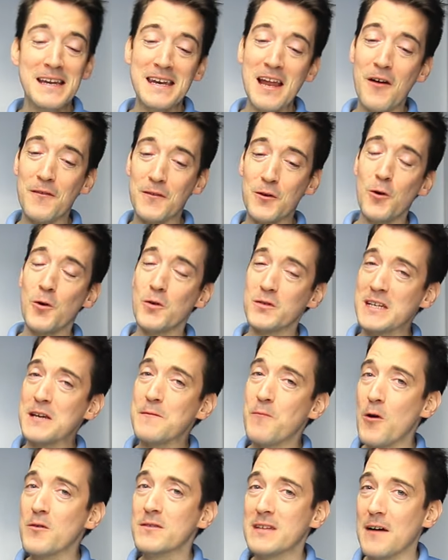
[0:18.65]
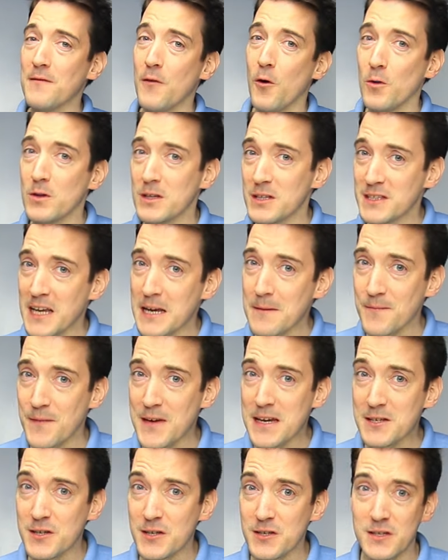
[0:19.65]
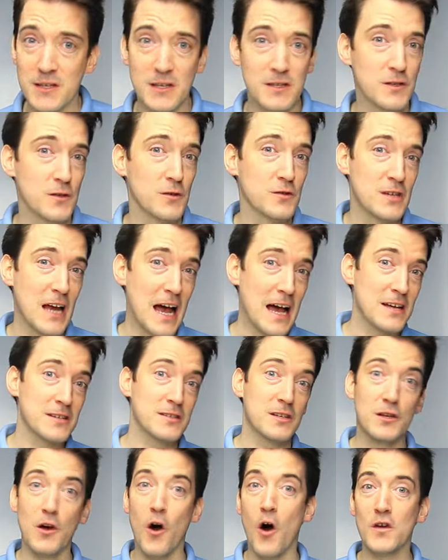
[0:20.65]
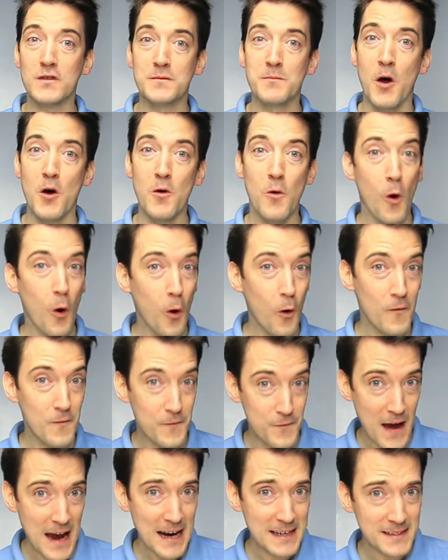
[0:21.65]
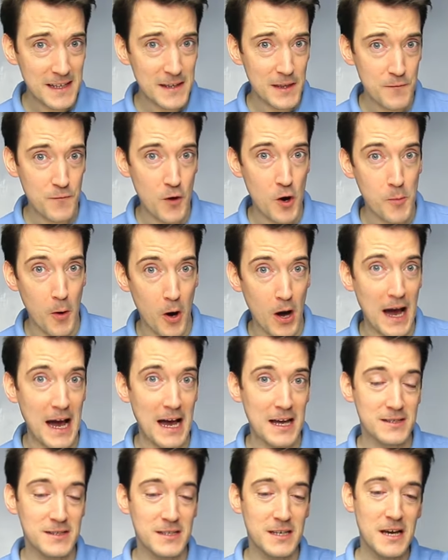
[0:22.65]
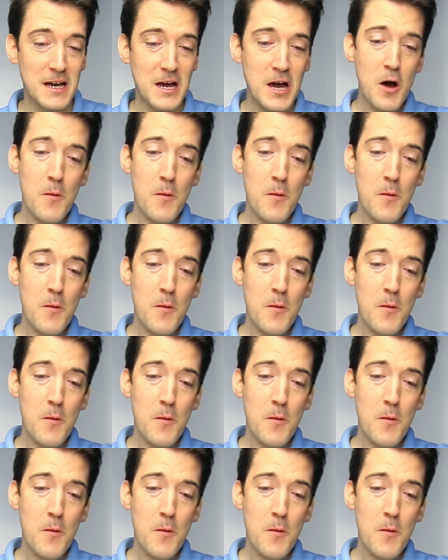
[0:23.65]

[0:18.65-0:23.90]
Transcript: Now, of course, he won't have all the same features such as Cosmo or Vector the Robot has,